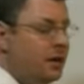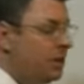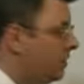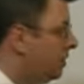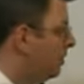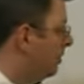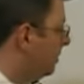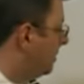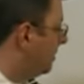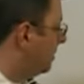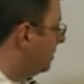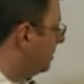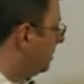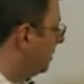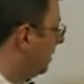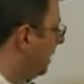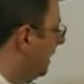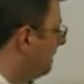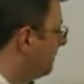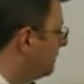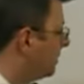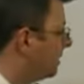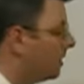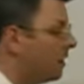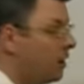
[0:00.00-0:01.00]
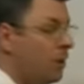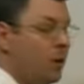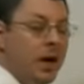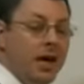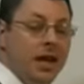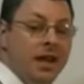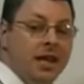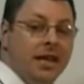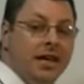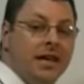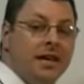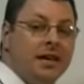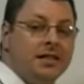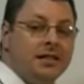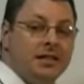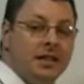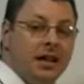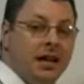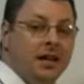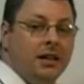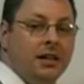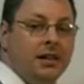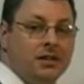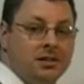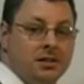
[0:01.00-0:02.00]
You would still have to go in and get a
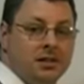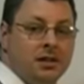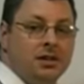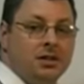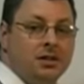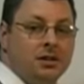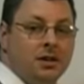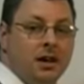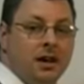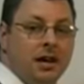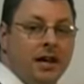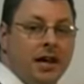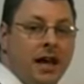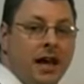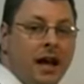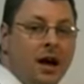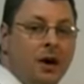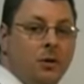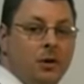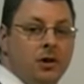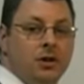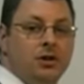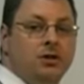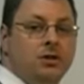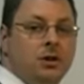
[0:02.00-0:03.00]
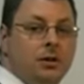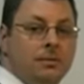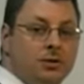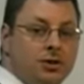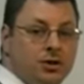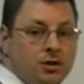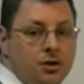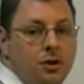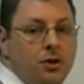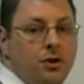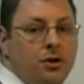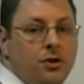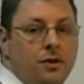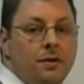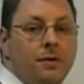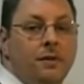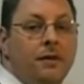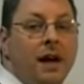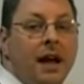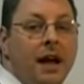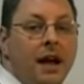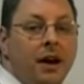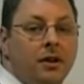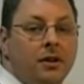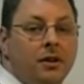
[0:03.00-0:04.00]
Telecenter account, which I'm sure you
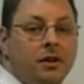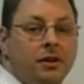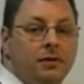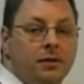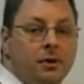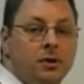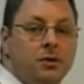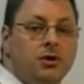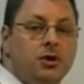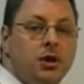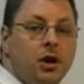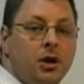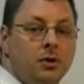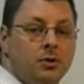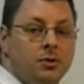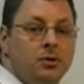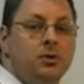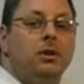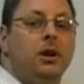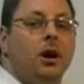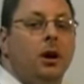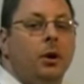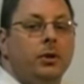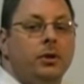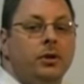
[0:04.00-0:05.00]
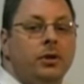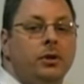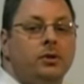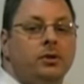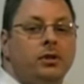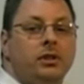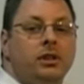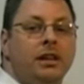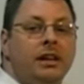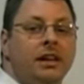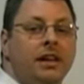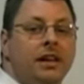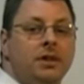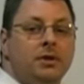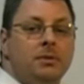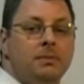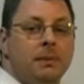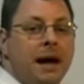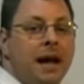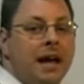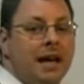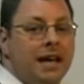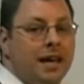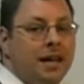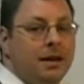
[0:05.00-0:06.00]
found if you chose to go with those leads
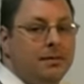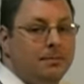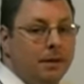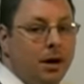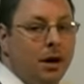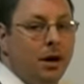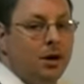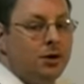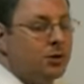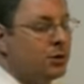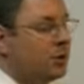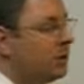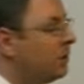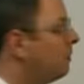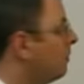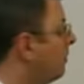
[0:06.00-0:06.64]
back in Module